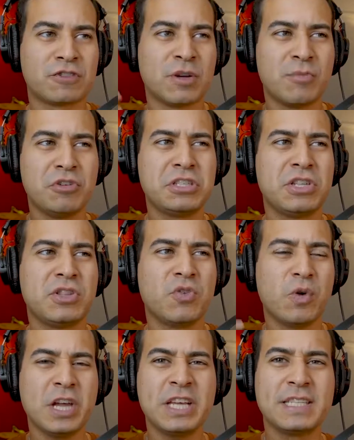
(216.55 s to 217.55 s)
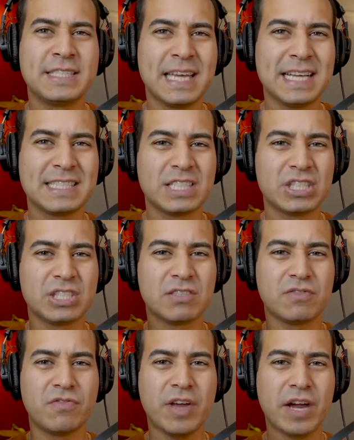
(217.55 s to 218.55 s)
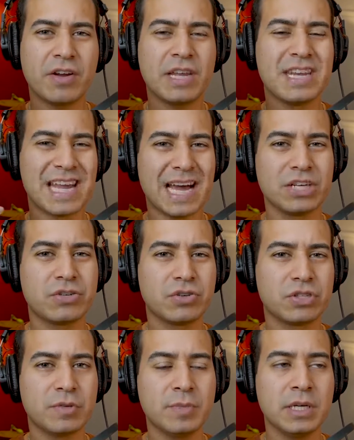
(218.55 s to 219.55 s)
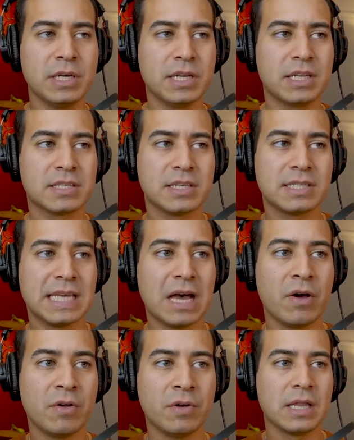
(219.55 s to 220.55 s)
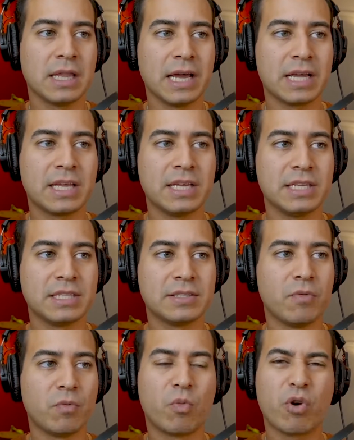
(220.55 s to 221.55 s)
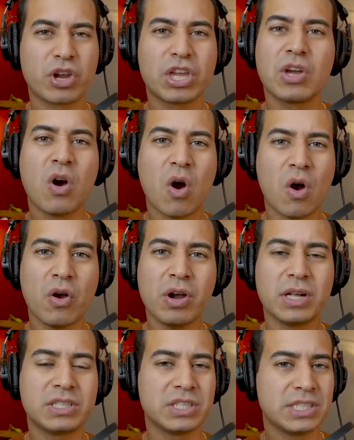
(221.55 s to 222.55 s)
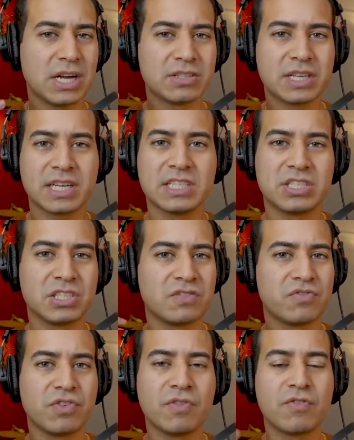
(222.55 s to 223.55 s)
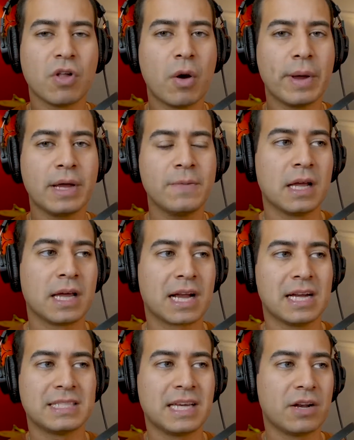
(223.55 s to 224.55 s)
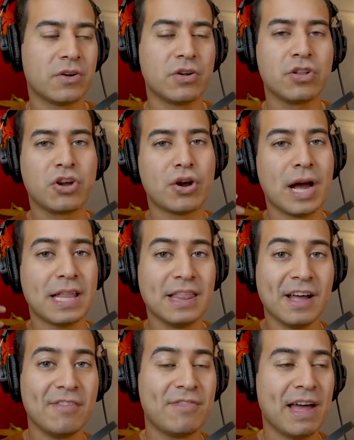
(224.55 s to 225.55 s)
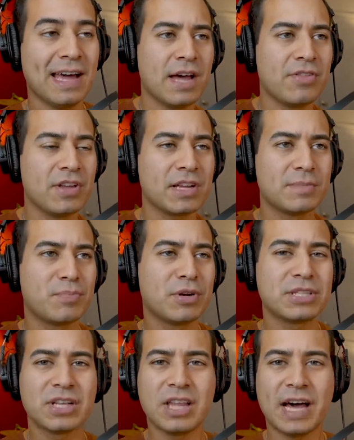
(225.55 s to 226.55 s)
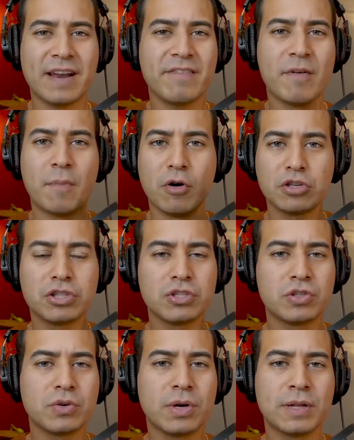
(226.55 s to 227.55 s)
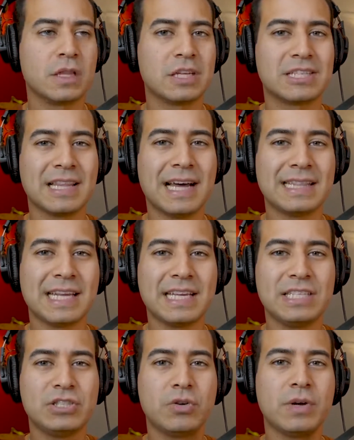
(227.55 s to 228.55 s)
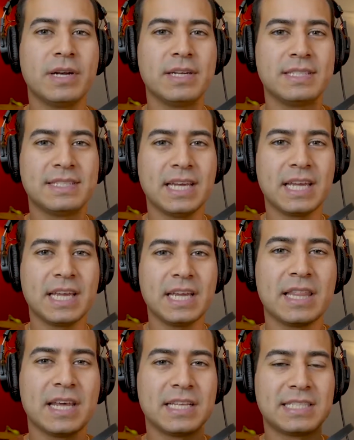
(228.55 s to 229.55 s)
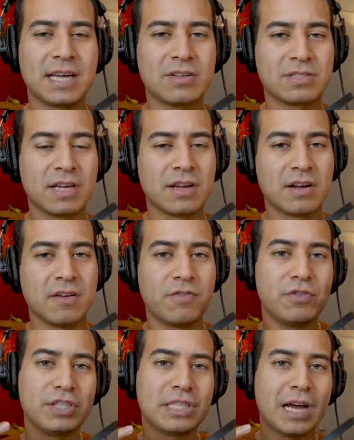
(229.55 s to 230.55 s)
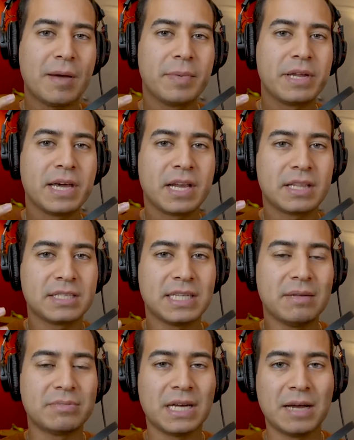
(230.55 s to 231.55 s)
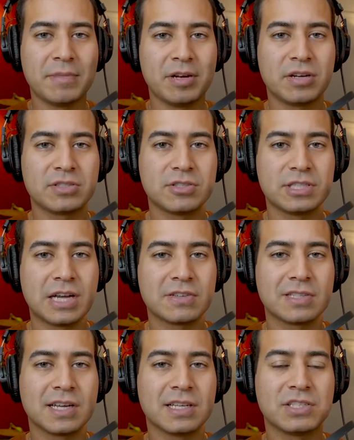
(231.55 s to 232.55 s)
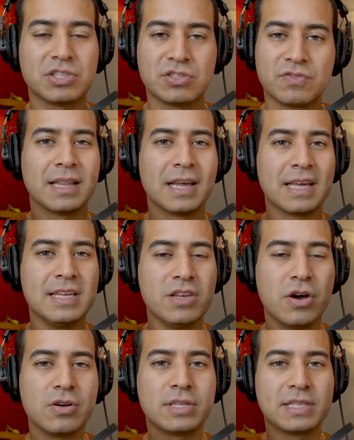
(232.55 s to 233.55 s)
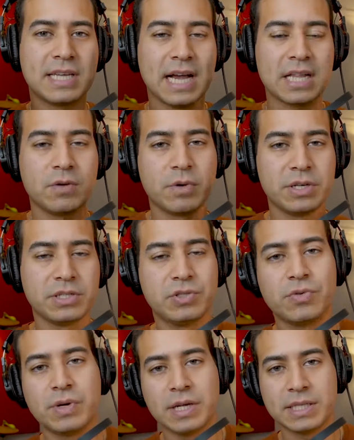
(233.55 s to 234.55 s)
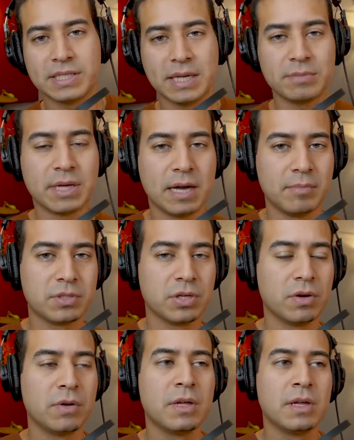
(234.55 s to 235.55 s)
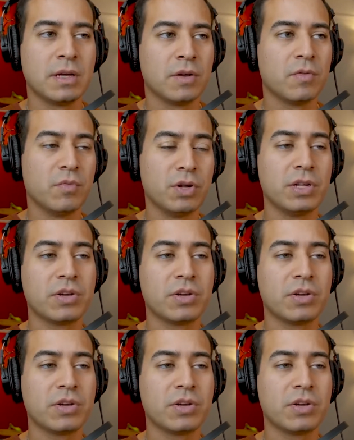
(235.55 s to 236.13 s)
some reason, the way he sings is just very natural to me. It doesn't sound like he's working hard. It just sounds like it's just free flowing. Like I said earlier, I love that. I think it brings a lot of emotion to it. There's a lot that he's doing and he's singing that it sounds like freestyle, but yet at the same time, it also sounds like it's just like he knows exactly what he's doing at the same time. So really